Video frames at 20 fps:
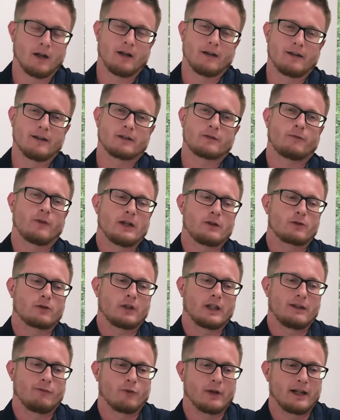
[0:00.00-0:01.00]
This
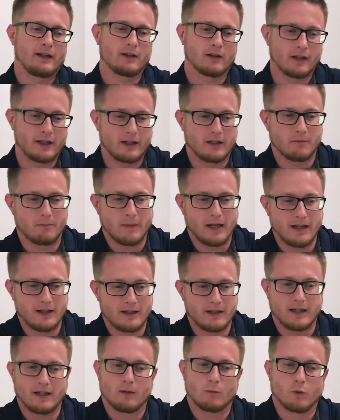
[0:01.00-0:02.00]
federally regulated
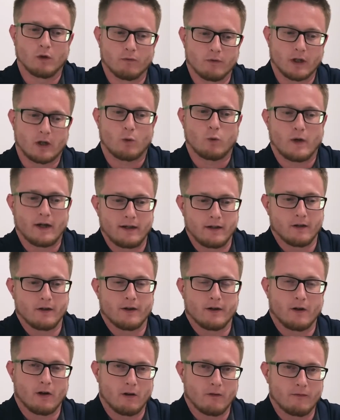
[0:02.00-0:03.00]
mandate will require
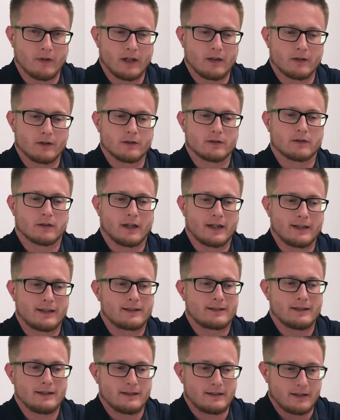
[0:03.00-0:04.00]
that all vendors like
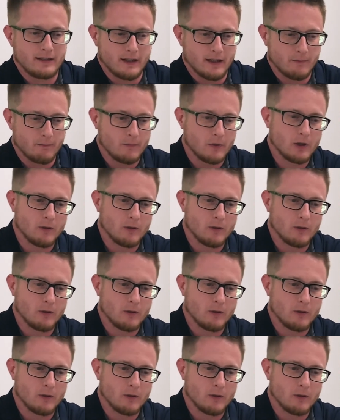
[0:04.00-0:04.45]
CTM